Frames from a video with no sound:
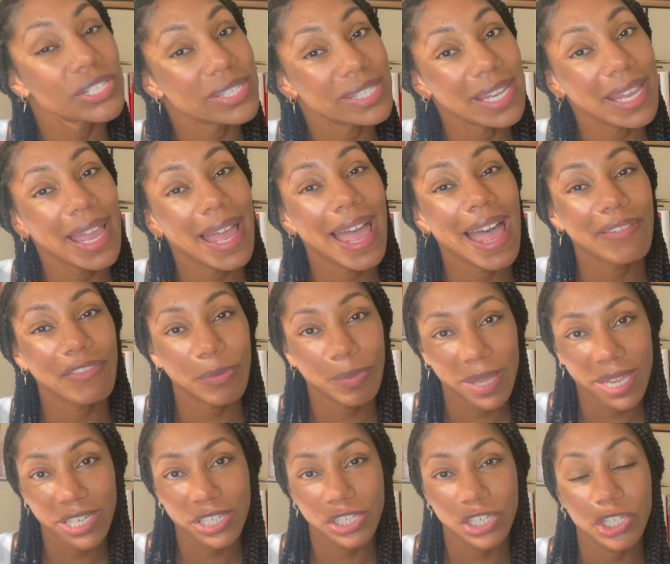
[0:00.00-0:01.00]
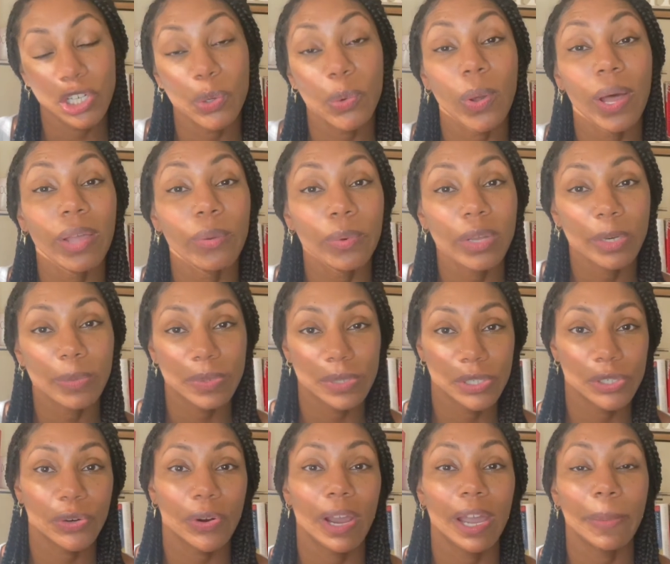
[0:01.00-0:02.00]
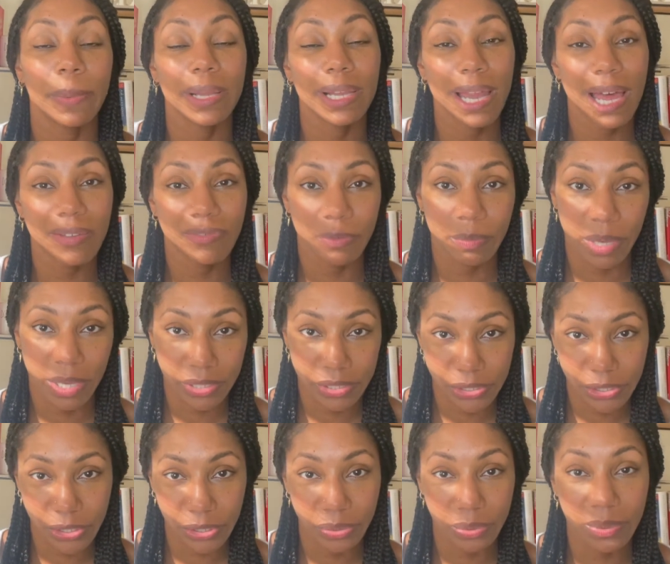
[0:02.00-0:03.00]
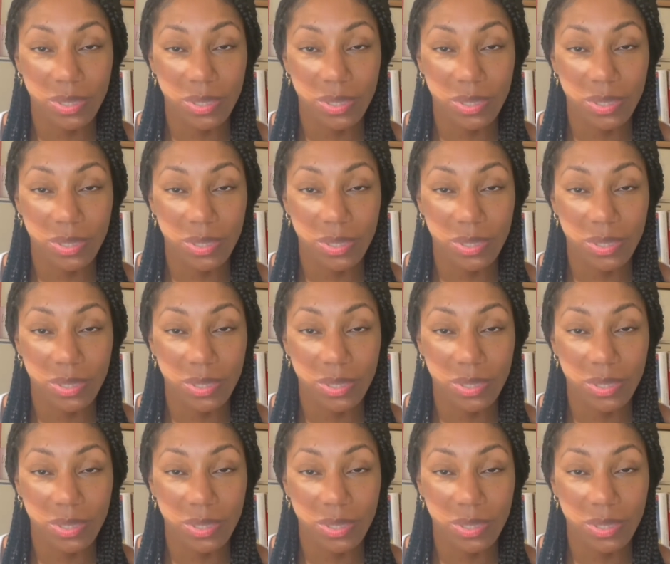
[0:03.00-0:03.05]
say I have a patient who I want to prescribe Clavamox to,